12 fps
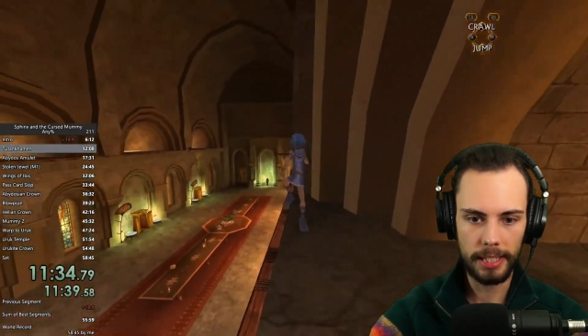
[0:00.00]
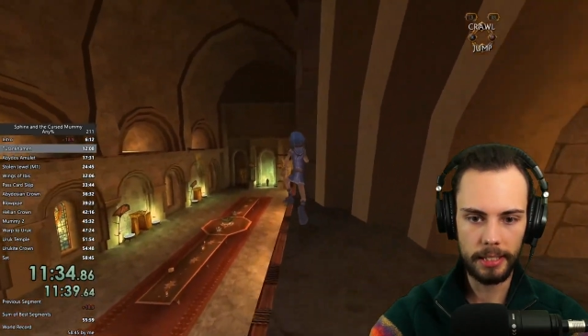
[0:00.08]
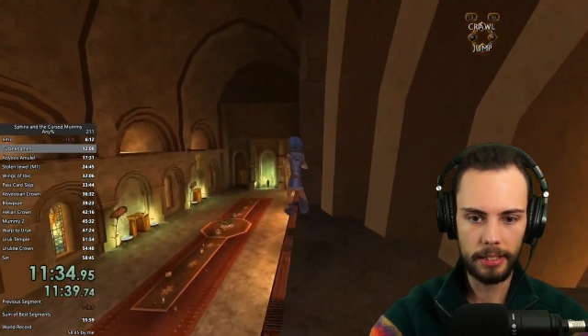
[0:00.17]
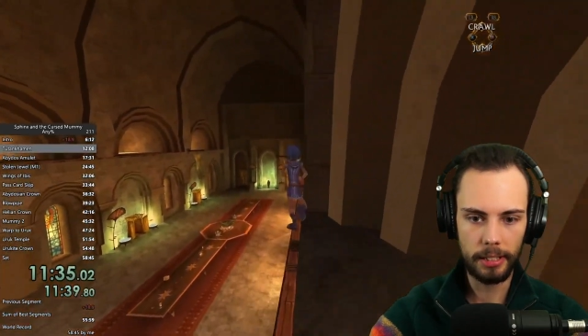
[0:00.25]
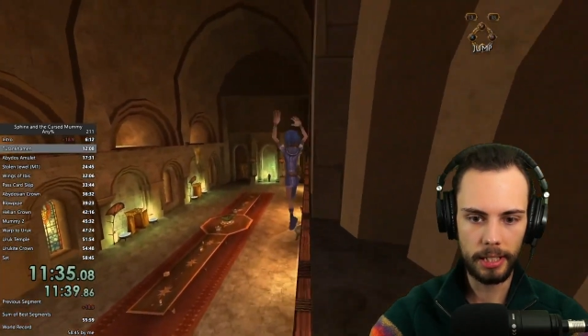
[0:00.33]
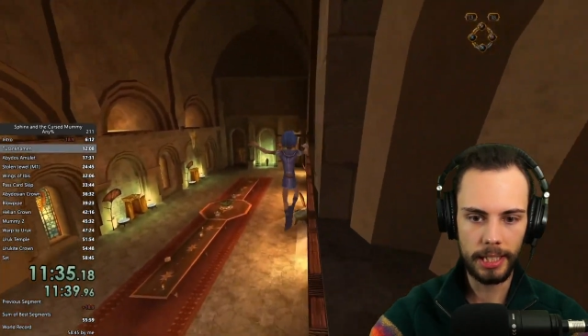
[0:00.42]

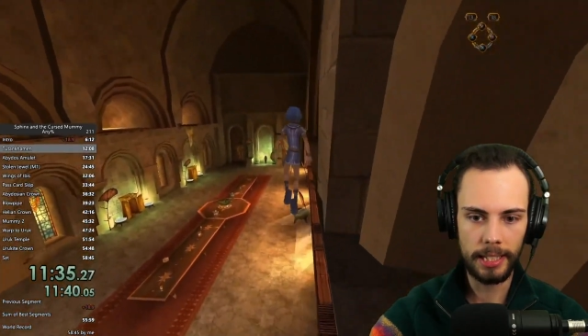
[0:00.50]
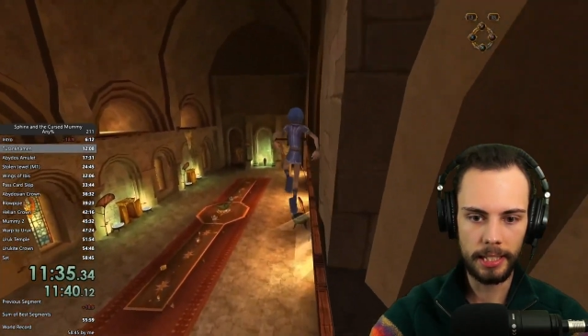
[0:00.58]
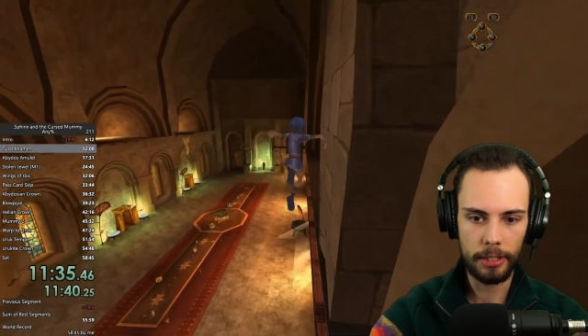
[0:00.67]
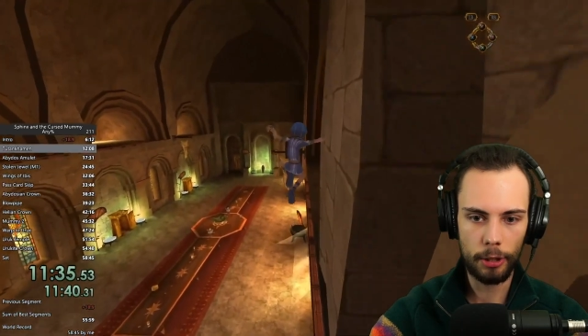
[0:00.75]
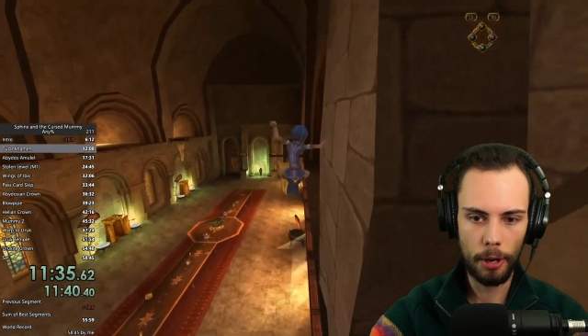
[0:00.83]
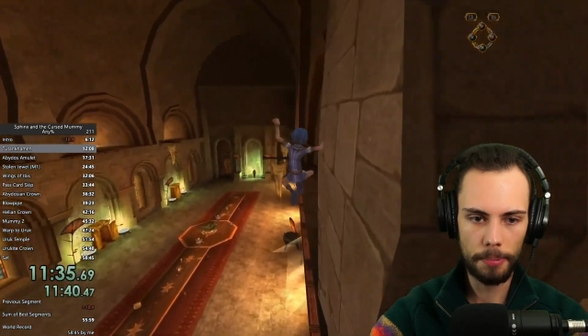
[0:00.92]
into the
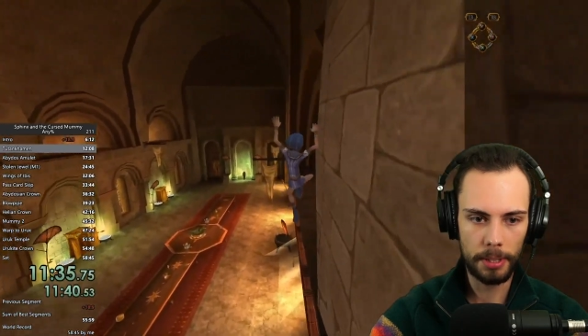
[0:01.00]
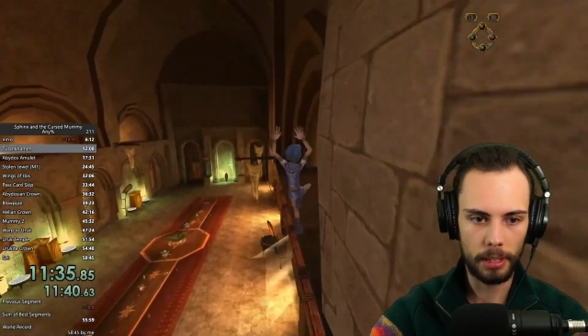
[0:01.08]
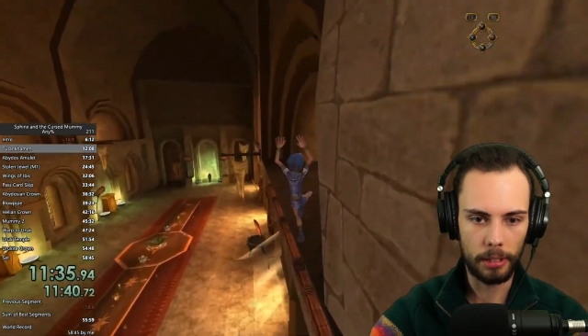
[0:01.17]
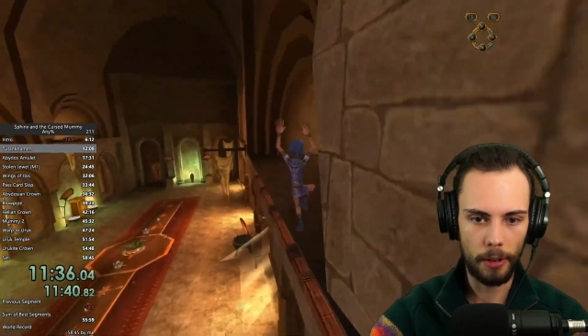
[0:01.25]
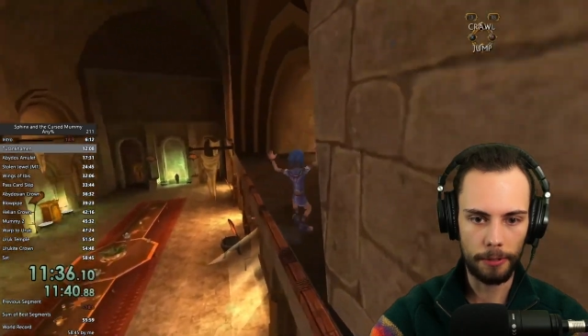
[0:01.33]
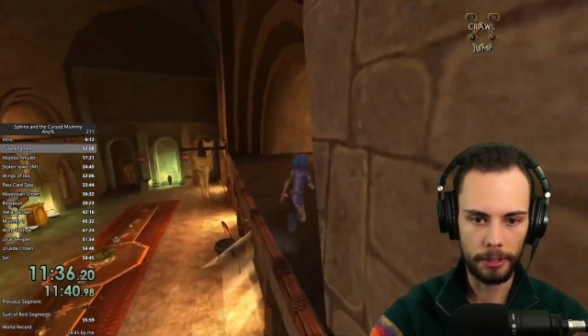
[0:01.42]
top
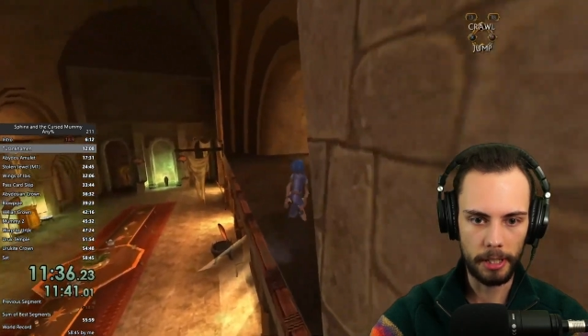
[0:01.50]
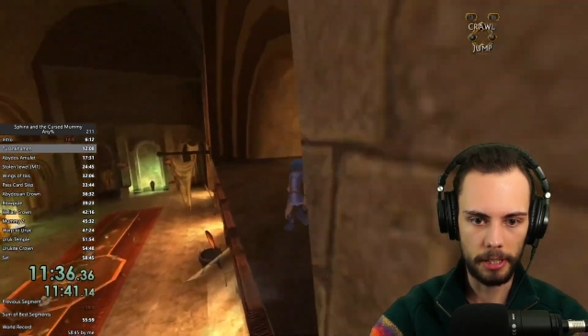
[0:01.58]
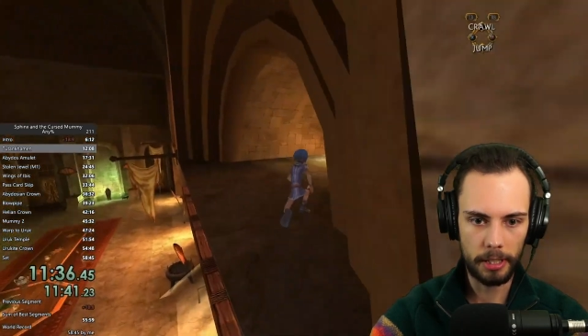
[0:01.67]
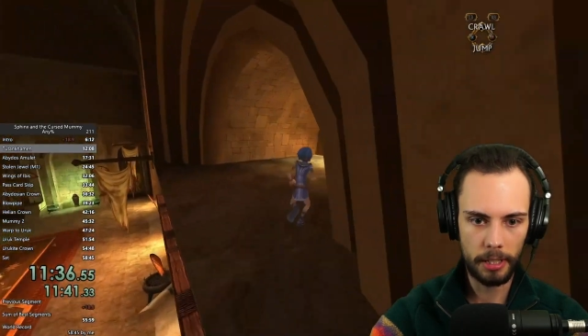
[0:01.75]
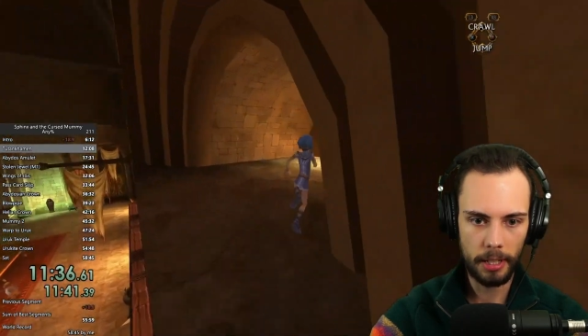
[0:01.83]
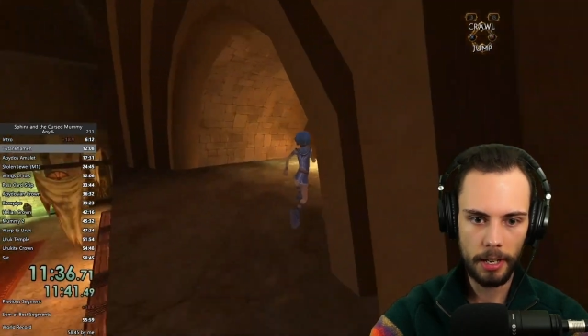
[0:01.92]

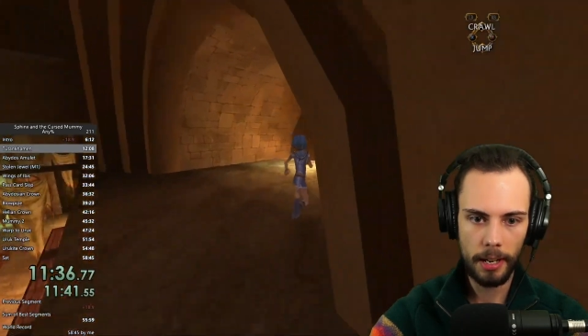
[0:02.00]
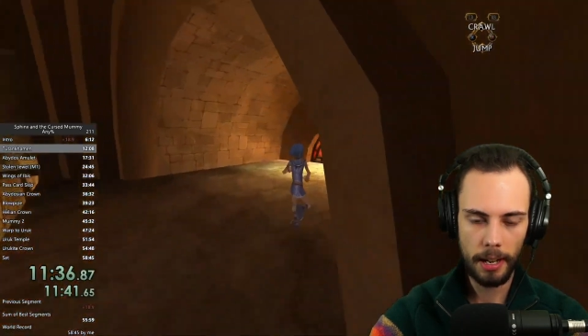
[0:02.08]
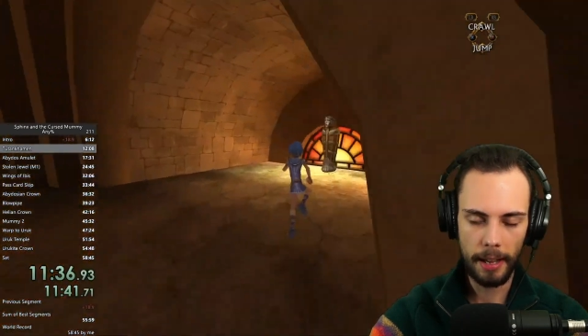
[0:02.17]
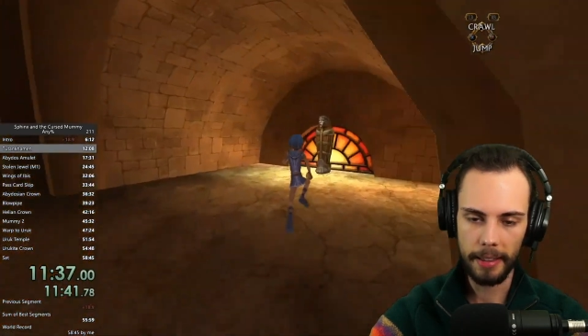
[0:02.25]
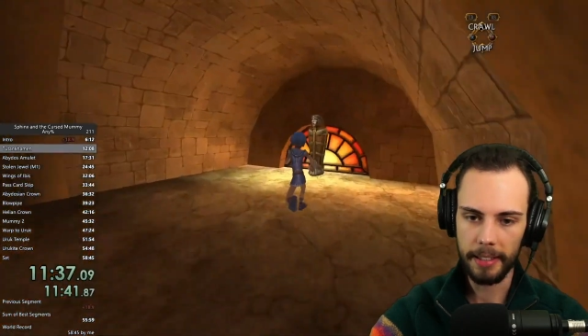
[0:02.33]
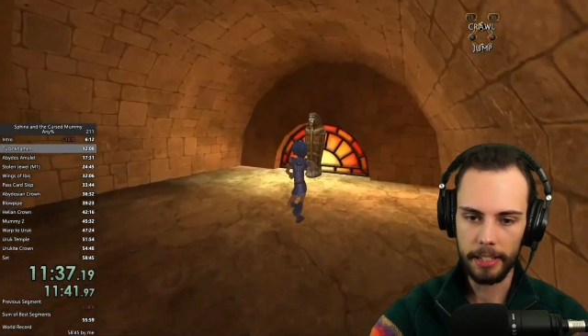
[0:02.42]
sarcophagus
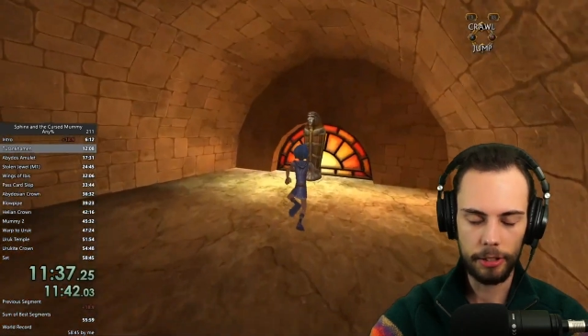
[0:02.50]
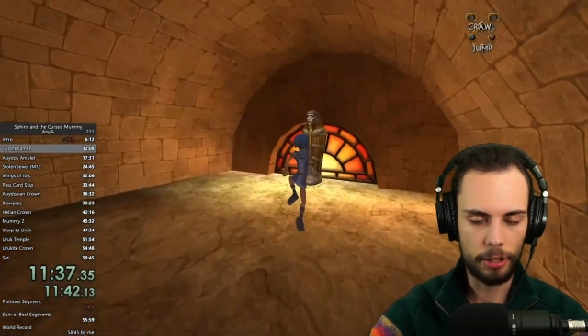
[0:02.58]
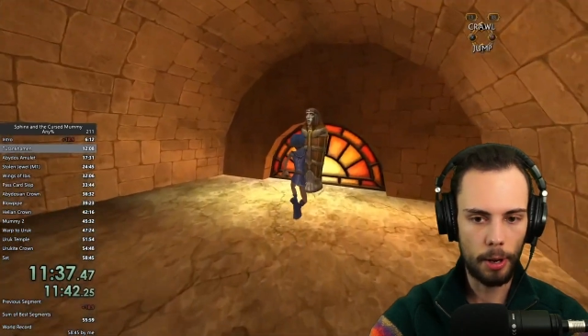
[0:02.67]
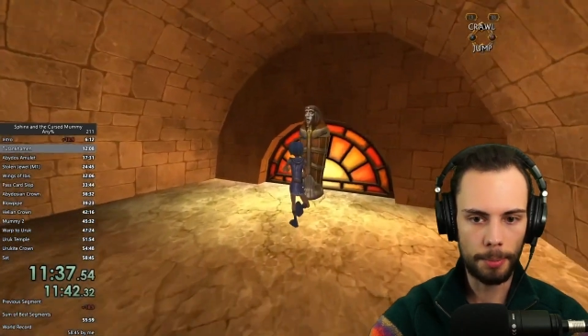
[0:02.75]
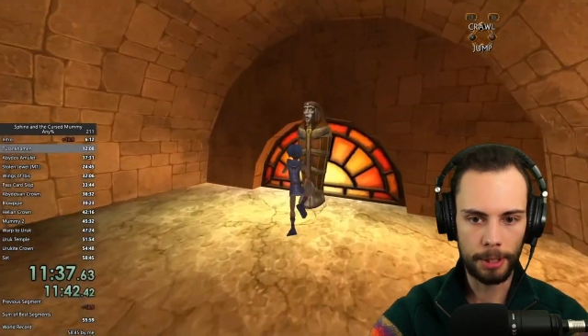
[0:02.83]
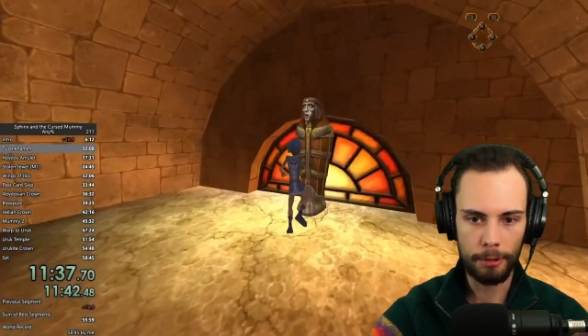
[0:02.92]
and then just
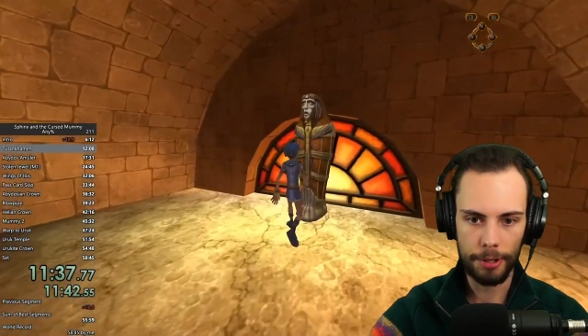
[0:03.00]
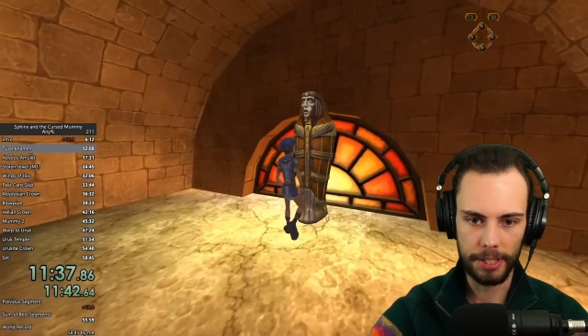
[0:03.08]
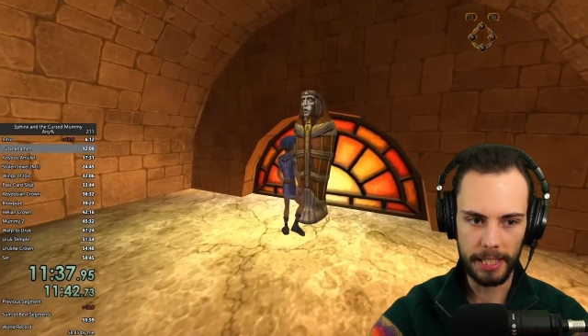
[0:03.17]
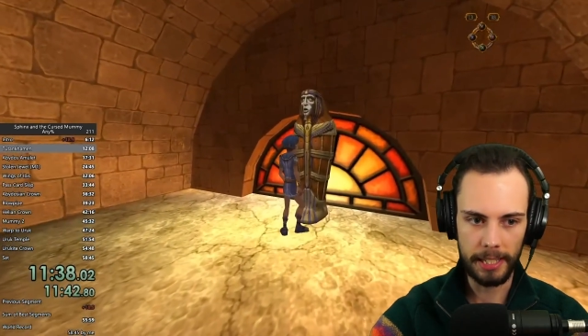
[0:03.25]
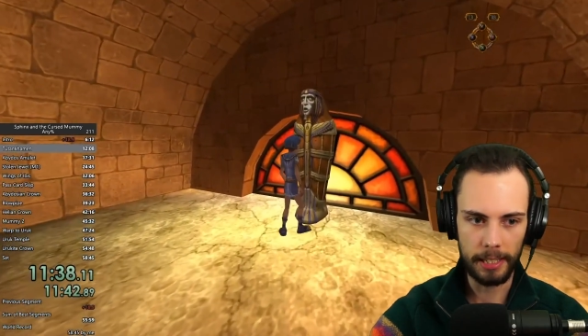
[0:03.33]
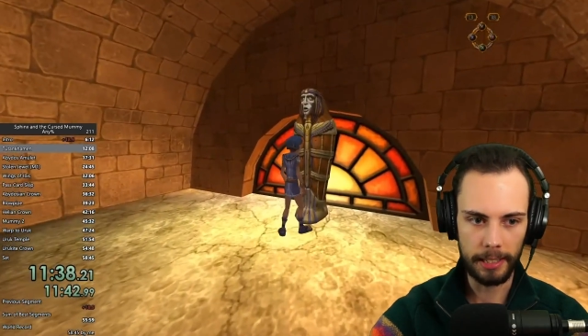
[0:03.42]
hops across
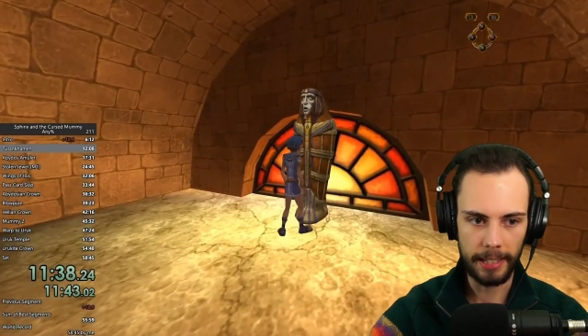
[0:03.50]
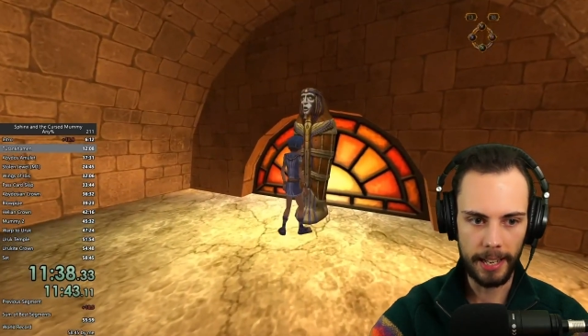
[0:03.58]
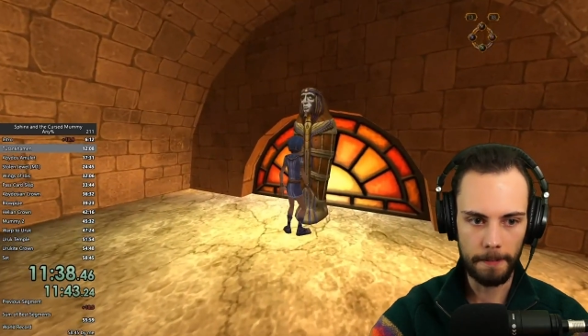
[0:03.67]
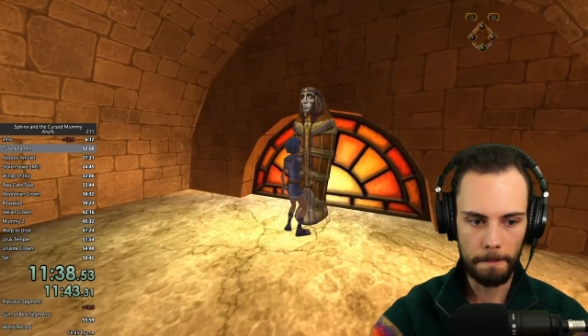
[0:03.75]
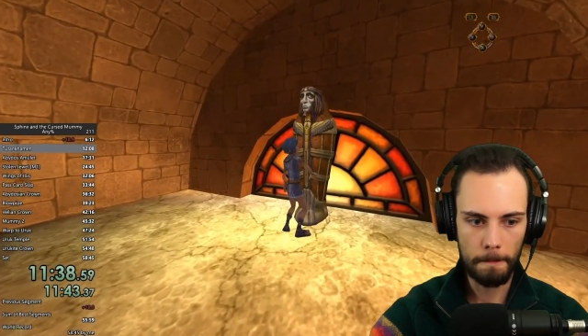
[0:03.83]
the eagle again.